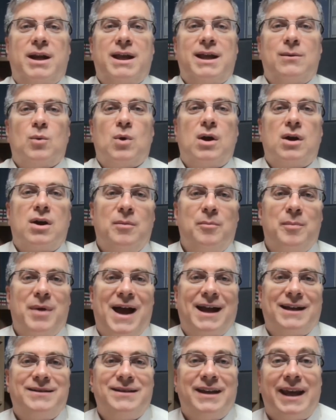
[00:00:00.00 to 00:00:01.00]
everybody, and welcome
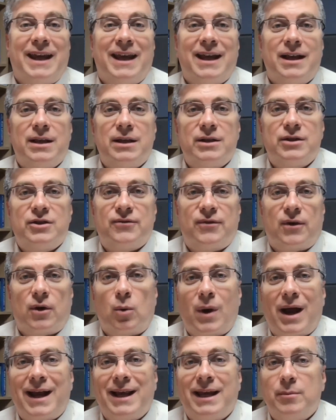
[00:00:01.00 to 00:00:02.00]
back to English for
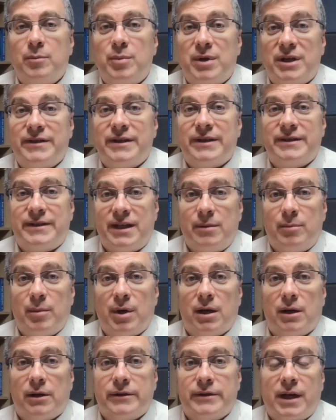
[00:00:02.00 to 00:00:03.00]
Writing Business
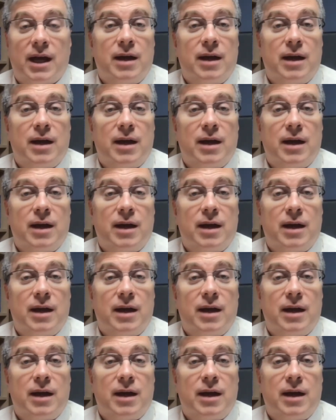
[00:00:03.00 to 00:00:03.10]
Emails.